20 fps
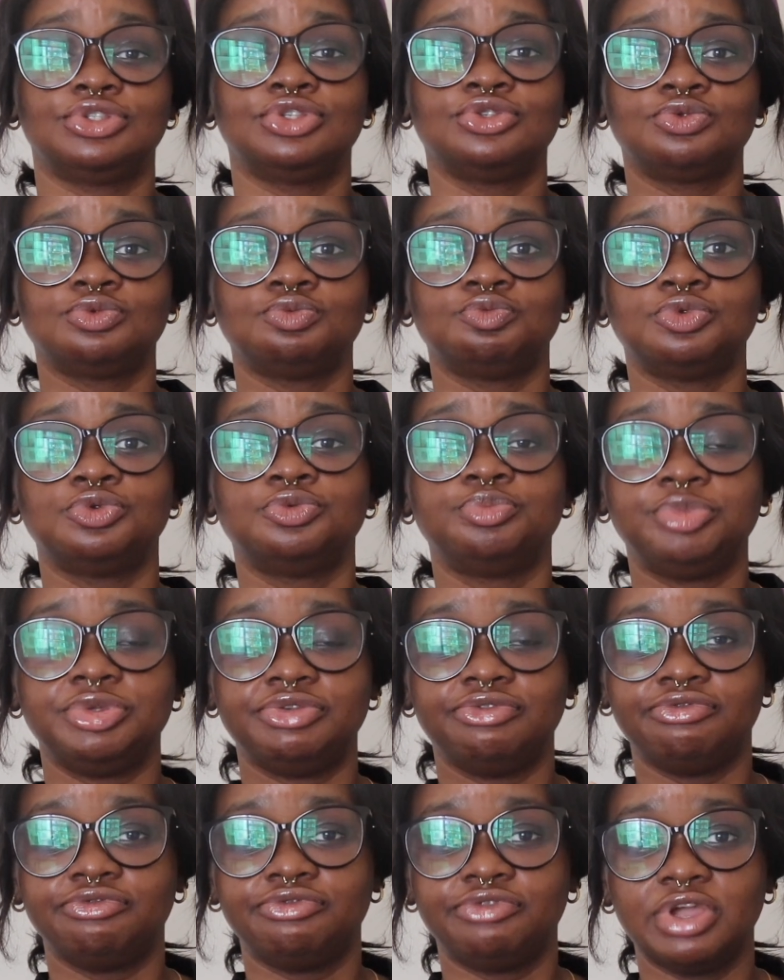This will
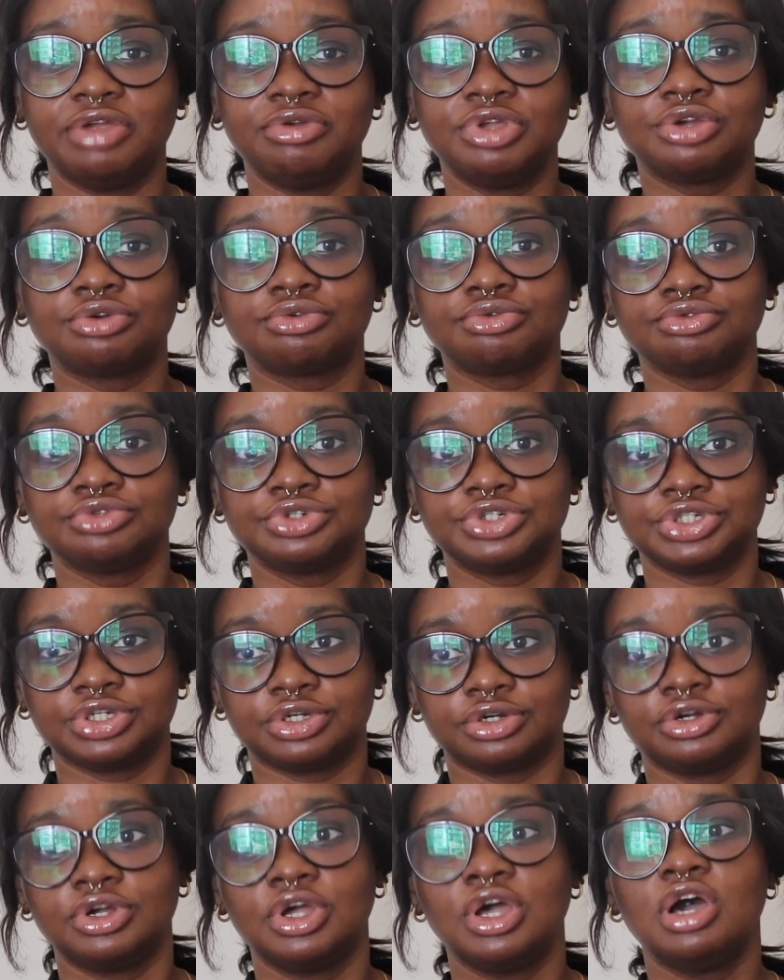be very
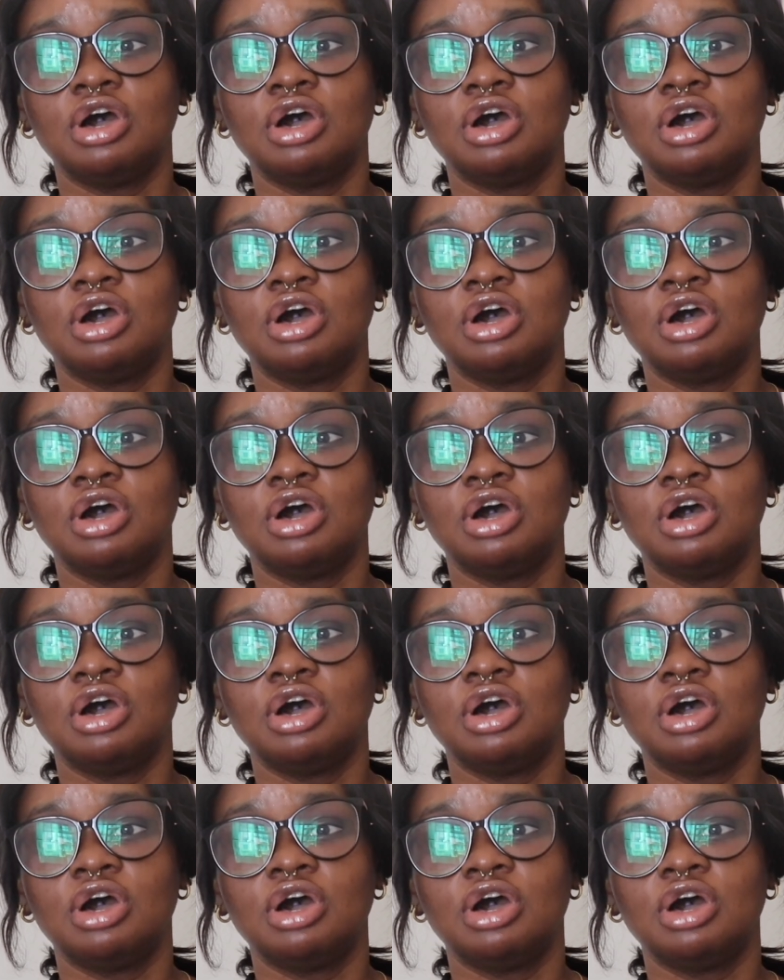crucial